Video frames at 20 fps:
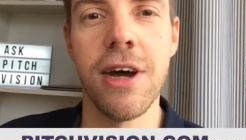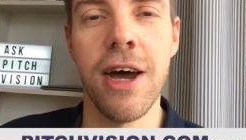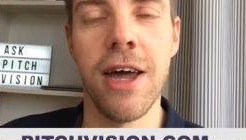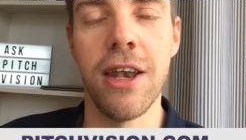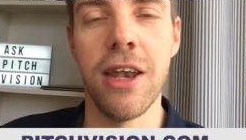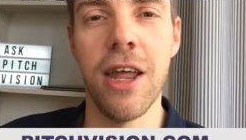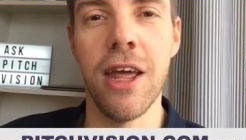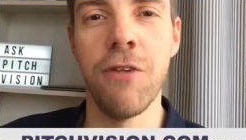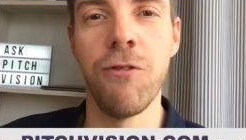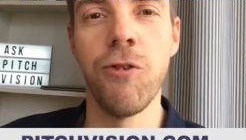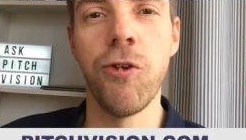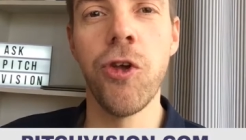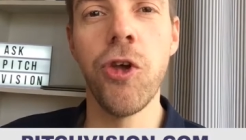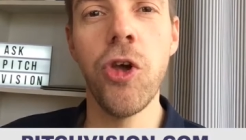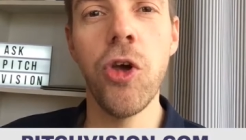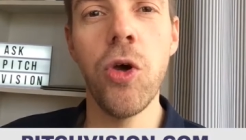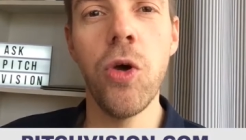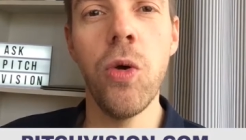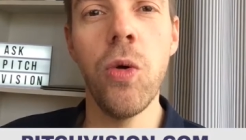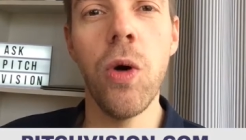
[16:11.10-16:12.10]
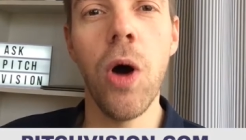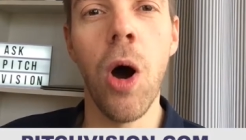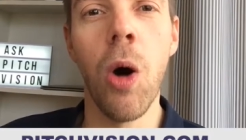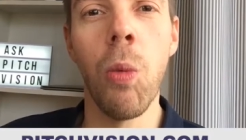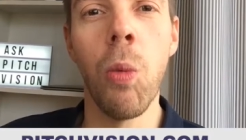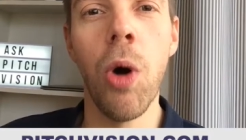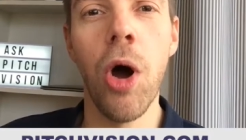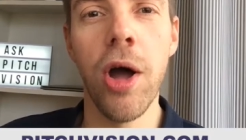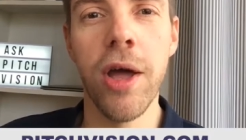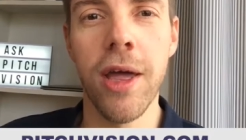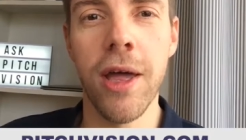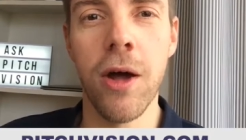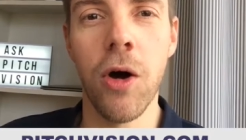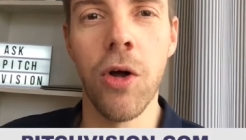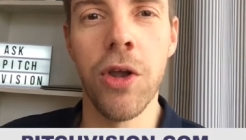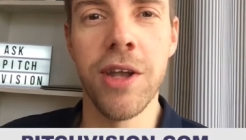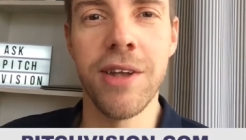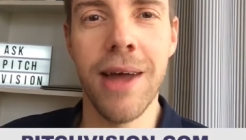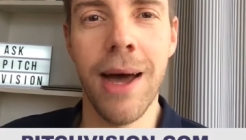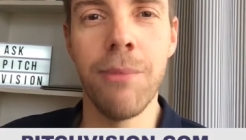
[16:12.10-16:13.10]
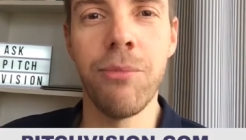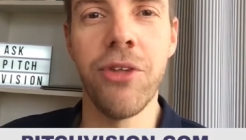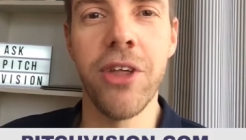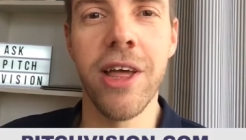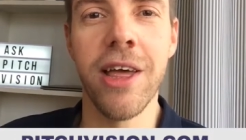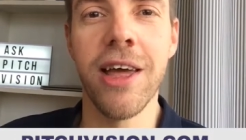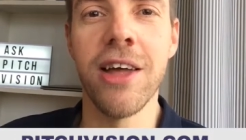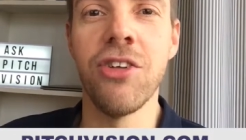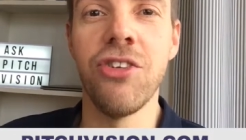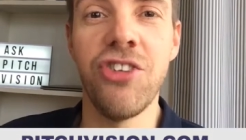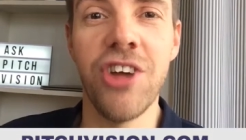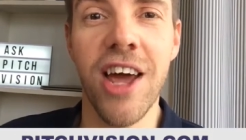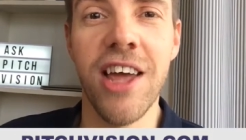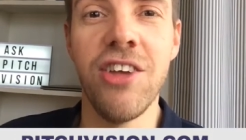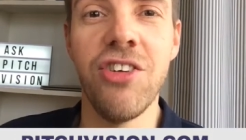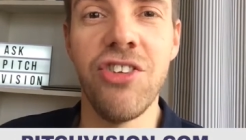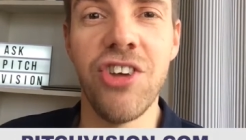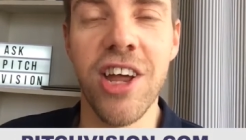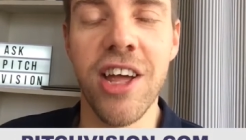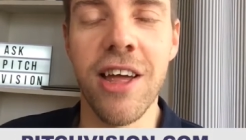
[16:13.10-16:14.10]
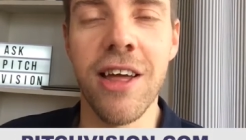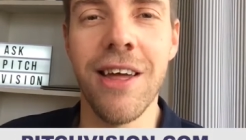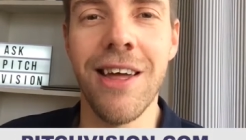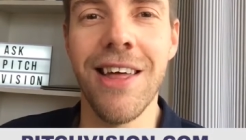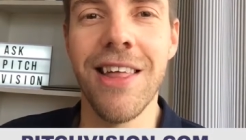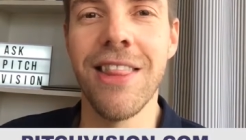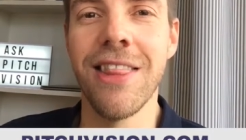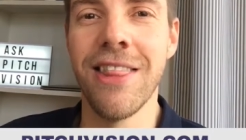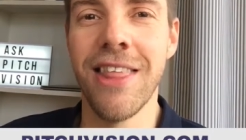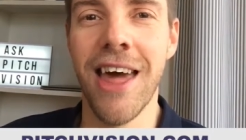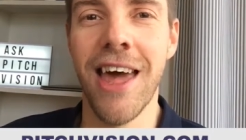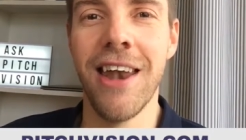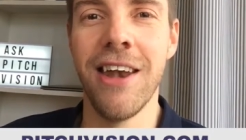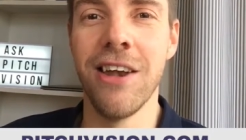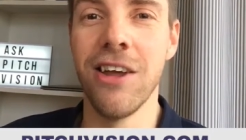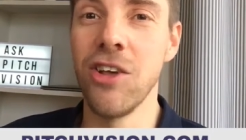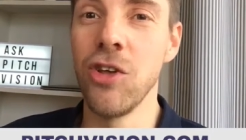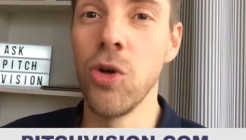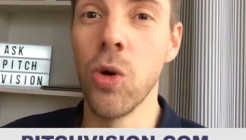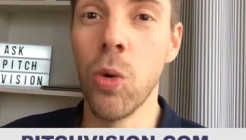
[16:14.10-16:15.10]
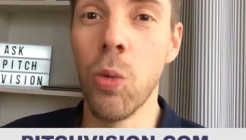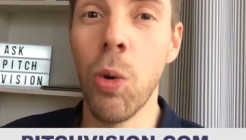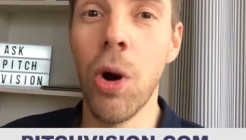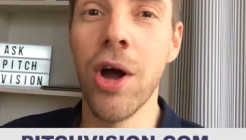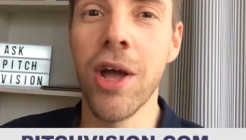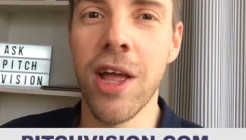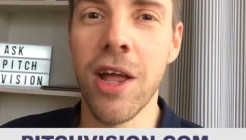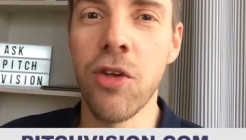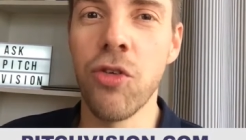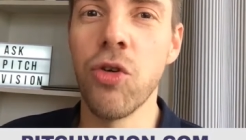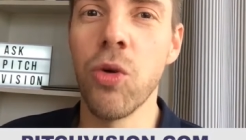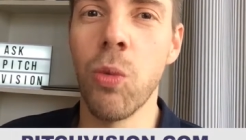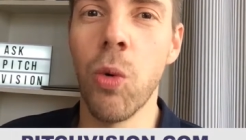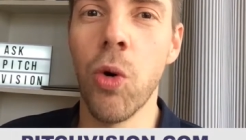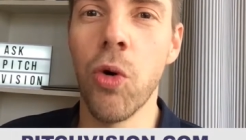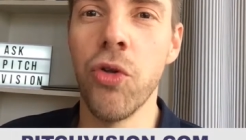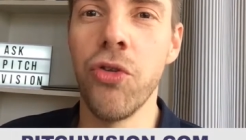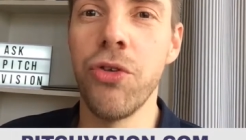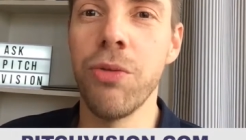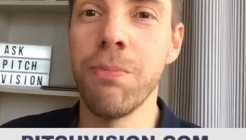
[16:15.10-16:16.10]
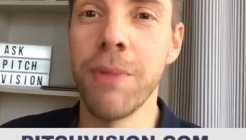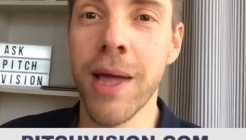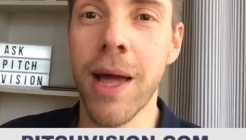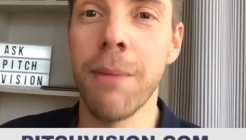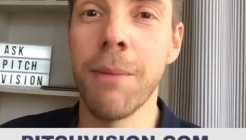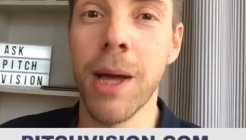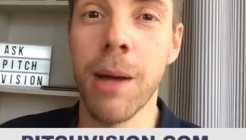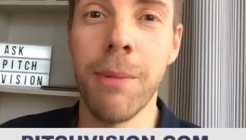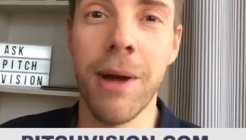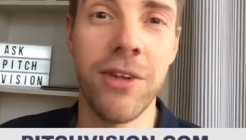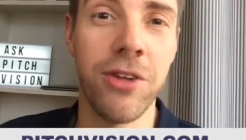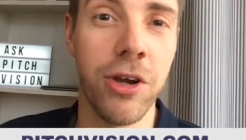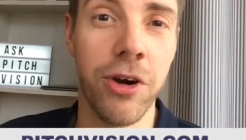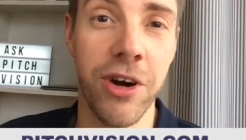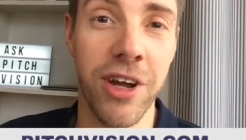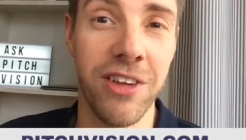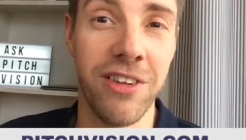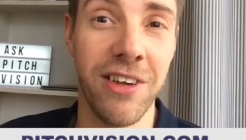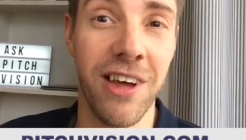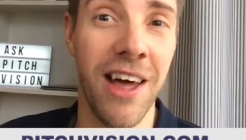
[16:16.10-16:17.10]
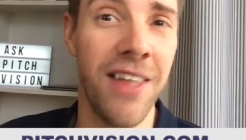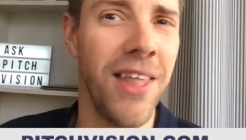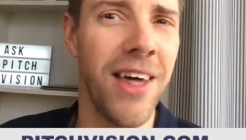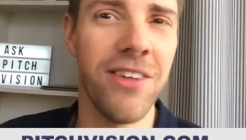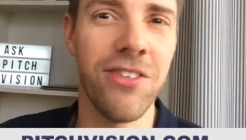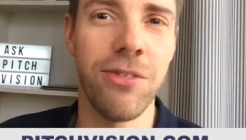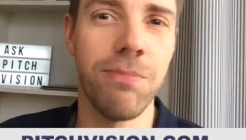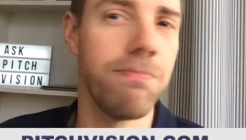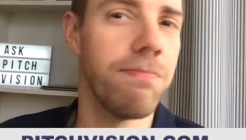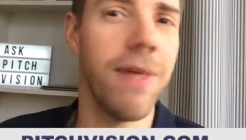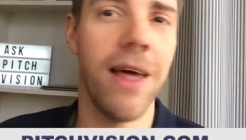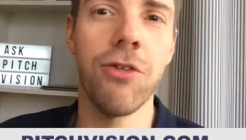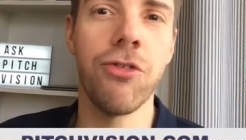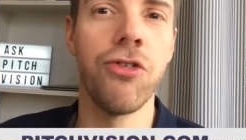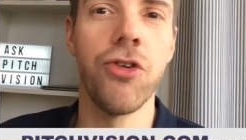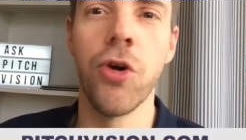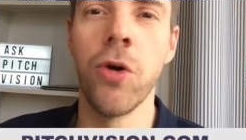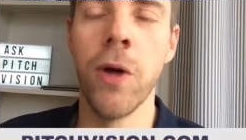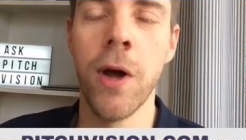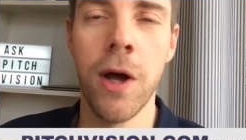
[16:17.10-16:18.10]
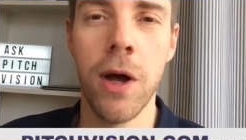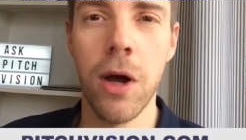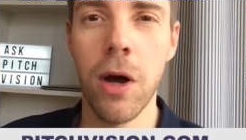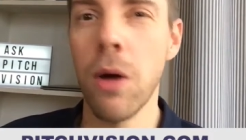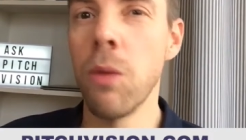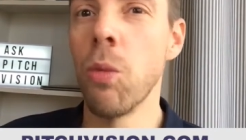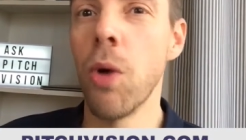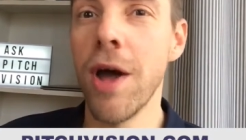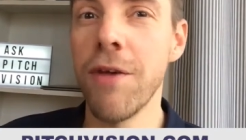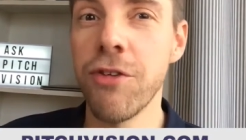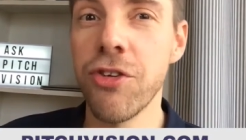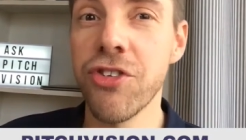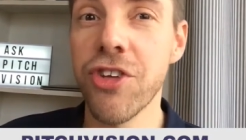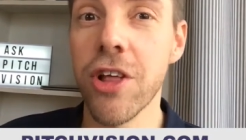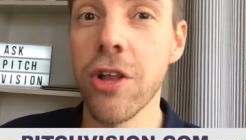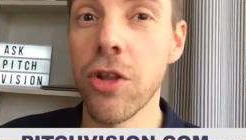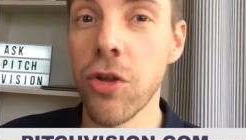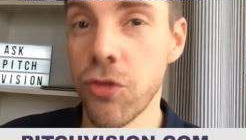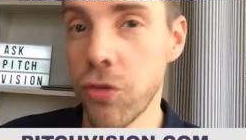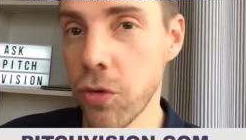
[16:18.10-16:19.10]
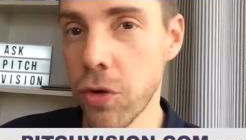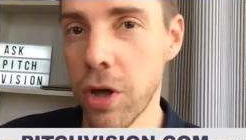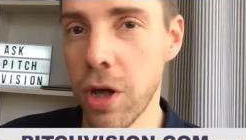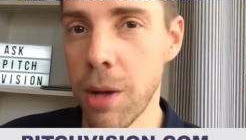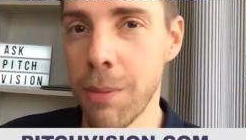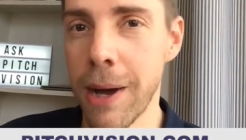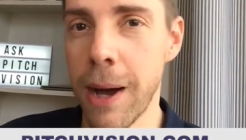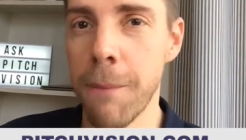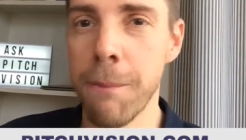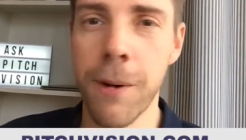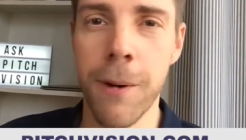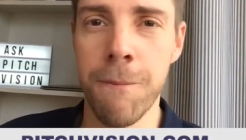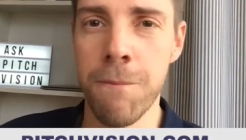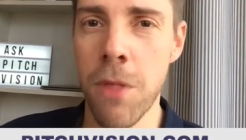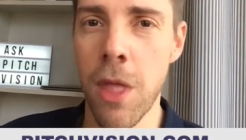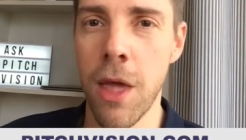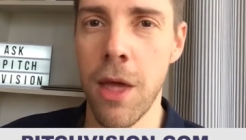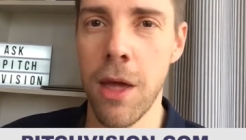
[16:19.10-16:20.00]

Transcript: And if you are working on adapting and changing, then you're working towards becoming a better cricketer. And that's true from whatever skill you're talking about. But